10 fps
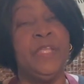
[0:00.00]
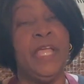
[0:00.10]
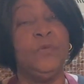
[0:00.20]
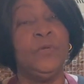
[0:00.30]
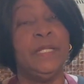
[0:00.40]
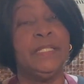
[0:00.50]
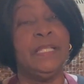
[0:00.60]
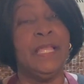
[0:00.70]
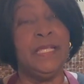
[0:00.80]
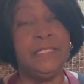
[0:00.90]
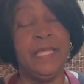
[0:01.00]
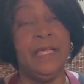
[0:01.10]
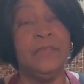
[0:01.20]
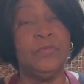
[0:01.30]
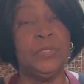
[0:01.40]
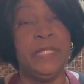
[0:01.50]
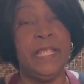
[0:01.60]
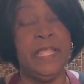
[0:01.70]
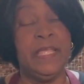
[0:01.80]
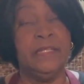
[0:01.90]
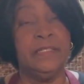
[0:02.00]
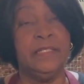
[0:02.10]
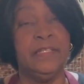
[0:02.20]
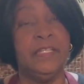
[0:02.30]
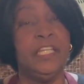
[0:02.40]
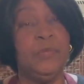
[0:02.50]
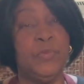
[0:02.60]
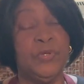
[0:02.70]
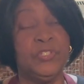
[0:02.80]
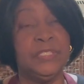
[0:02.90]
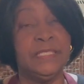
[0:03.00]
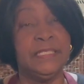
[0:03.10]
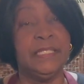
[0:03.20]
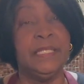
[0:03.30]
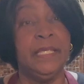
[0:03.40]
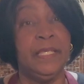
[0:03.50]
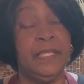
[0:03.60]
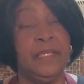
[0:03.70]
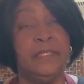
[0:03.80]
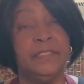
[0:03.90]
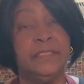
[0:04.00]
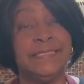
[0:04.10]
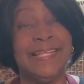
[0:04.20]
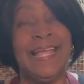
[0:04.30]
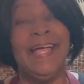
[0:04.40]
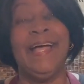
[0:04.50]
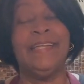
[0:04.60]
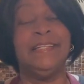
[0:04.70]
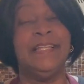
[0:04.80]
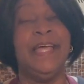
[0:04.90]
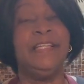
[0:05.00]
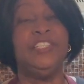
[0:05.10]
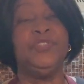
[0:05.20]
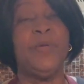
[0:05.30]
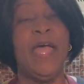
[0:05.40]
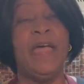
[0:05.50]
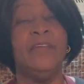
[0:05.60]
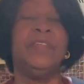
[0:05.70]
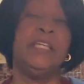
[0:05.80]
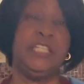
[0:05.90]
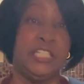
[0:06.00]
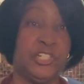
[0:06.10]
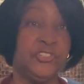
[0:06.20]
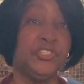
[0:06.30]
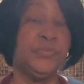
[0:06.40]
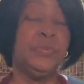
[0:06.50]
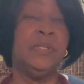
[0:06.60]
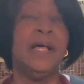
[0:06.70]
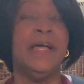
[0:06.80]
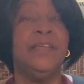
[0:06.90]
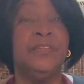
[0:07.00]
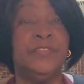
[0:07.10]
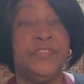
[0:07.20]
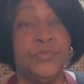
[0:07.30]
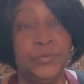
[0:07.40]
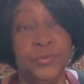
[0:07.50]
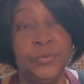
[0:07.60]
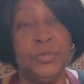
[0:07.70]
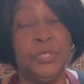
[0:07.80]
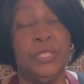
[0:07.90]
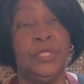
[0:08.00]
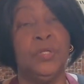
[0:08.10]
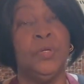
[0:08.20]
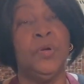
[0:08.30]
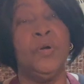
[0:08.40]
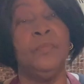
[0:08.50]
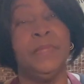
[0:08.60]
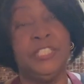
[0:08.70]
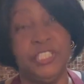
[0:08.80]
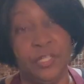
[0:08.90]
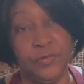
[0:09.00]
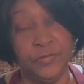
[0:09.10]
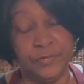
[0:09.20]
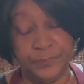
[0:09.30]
And what I'd like to have on hand in an emergency is I'd like to have a year's supply of food on my shelf.